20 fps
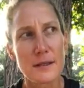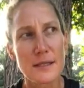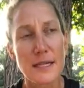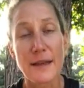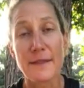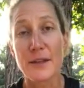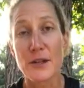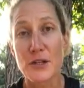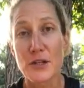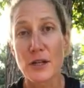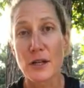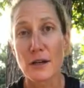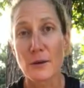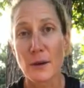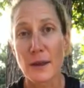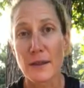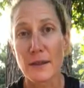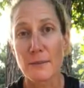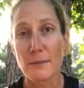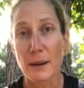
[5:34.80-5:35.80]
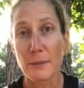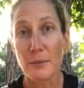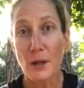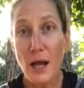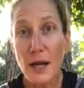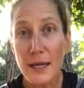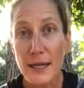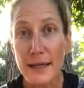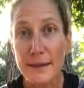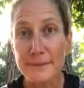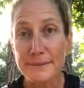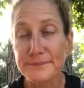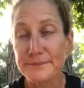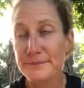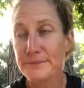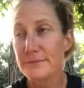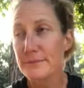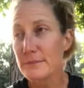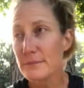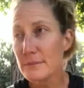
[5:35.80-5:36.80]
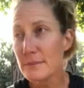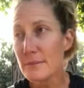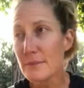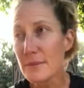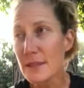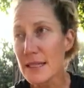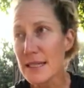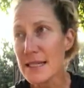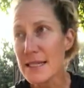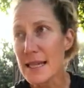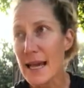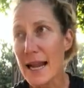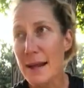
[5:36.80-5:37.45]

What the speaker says: done this year with my blogging, is